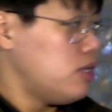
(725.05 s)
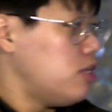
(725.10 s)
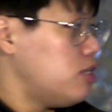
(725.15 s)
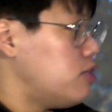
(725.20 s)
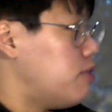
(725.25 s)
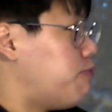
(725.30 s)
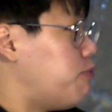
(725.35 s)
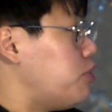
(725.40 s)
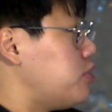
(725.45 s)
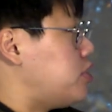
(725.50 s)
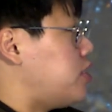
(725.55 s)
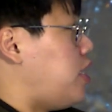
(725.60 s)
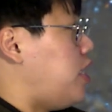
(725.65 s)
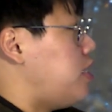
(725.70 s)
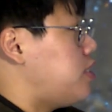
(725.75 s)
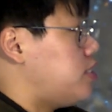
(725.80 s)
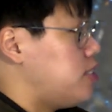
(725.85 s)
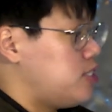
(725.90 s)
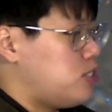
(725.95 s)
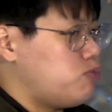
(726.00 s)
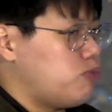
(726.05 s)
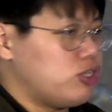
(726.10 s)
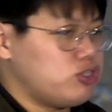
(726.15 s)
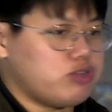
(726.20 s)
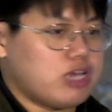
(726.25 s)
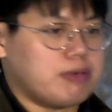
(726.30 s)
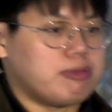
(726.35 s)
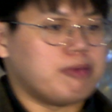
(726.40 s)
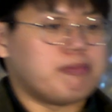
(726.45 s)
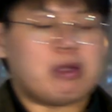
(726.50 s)
The first case is when you
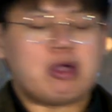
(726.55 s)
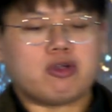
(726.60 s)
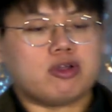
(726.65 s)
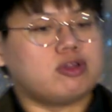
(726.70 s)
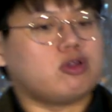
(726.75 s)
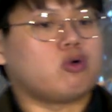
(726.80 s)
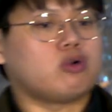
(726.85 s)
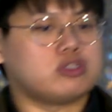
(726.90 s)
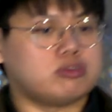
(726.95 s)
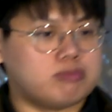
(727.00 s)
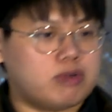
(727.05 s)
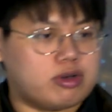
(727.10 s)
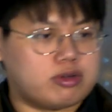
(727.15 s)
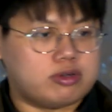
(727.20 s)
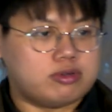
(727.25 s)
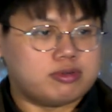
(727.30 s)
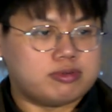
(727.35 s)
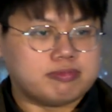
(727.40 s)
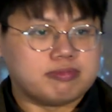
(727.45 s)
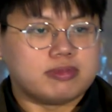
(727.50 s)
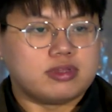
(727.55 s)
have a very large model,